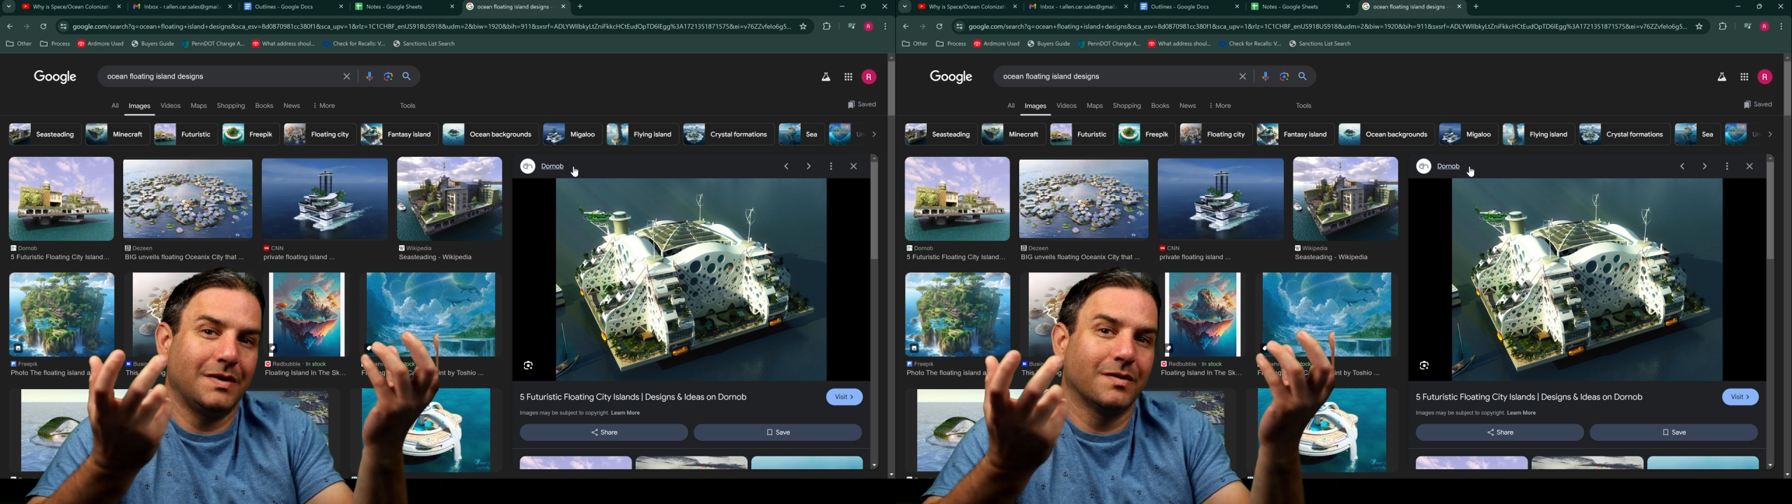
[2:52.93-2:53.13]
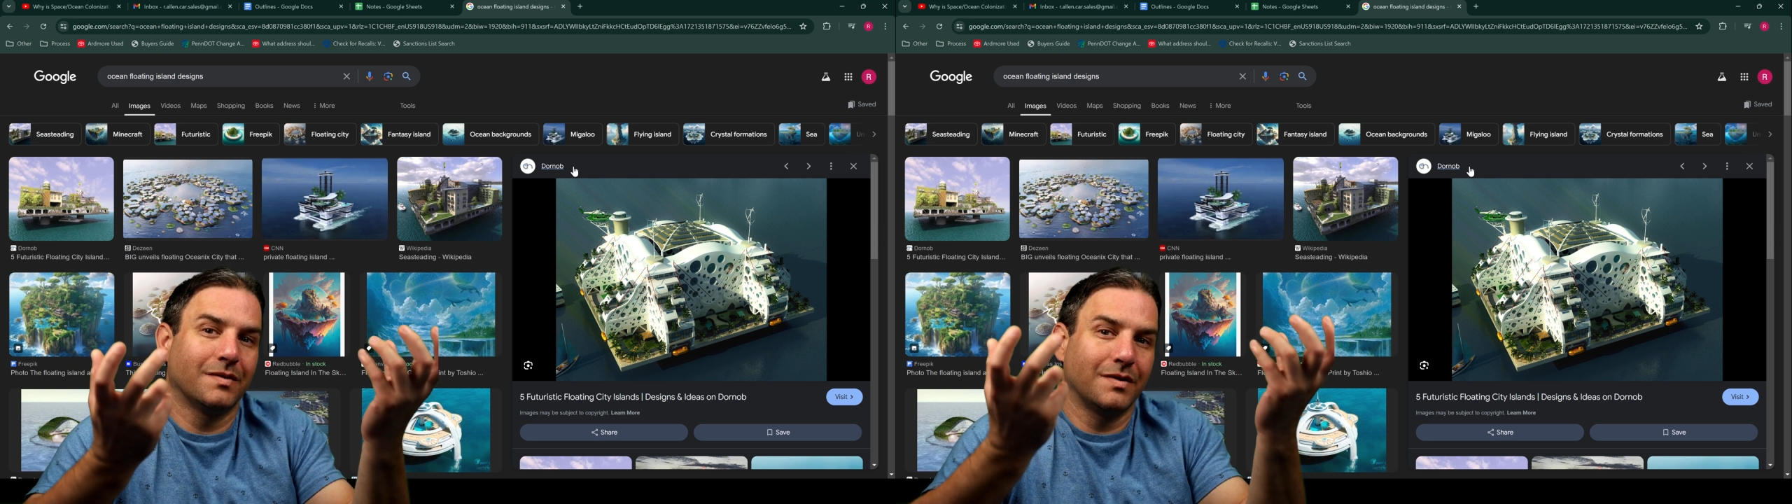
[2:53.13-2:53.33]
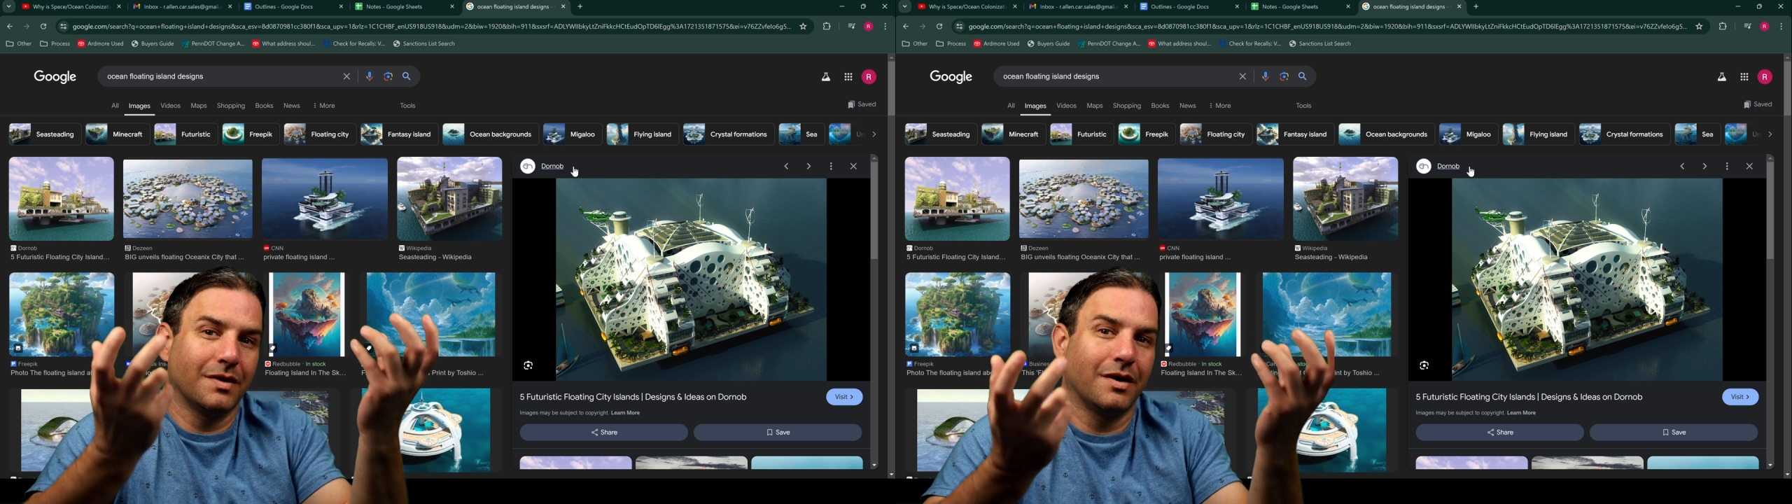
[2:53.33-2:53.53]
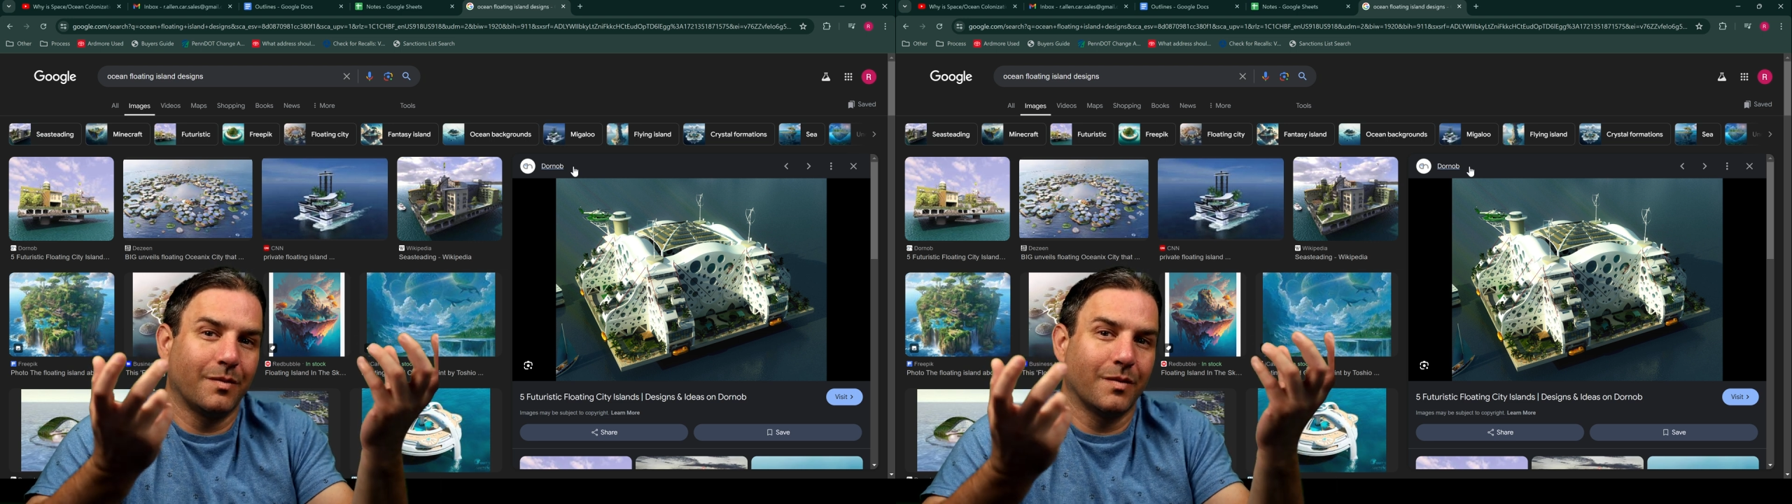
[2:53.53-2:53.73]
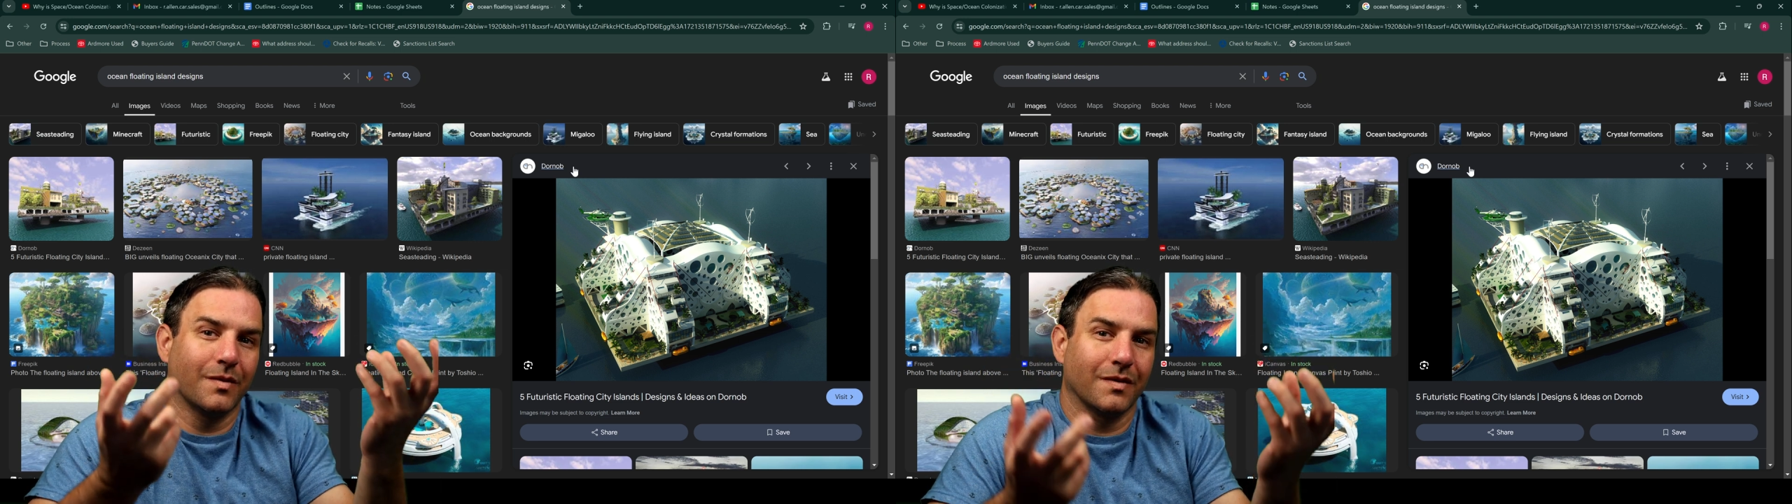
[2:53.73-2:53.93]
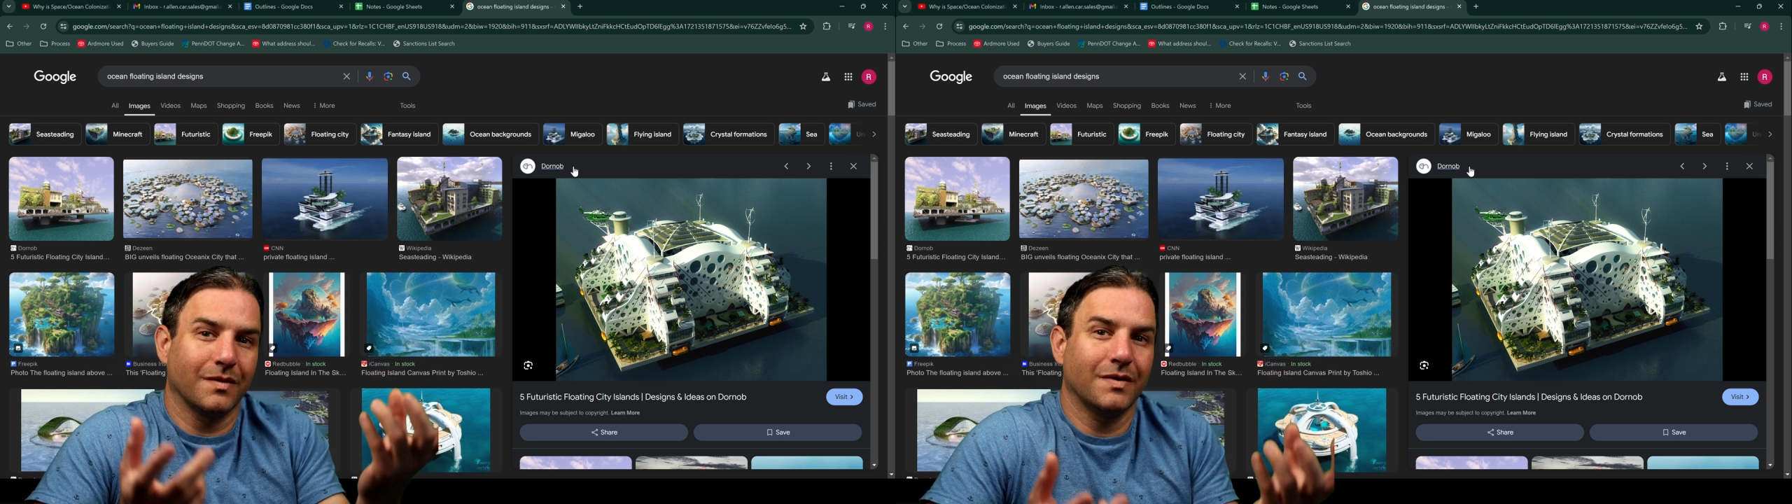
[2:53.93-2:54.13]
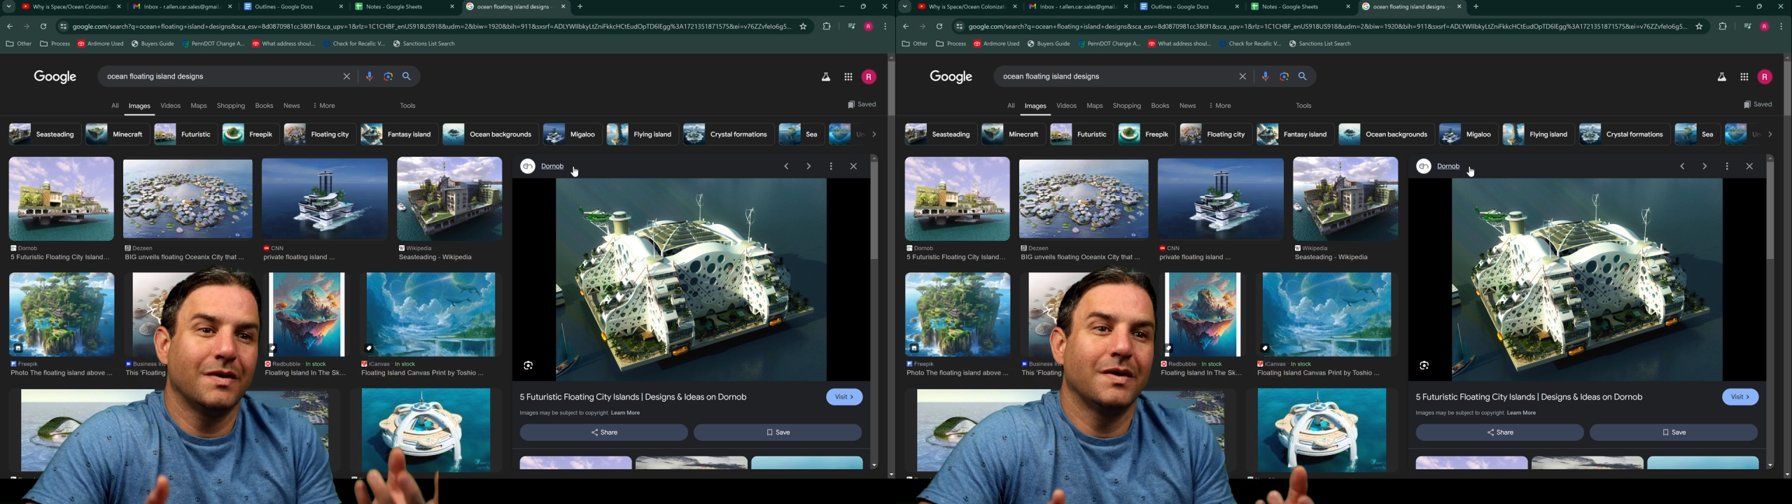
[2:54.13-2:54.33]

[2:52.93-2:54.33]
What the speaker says: going upward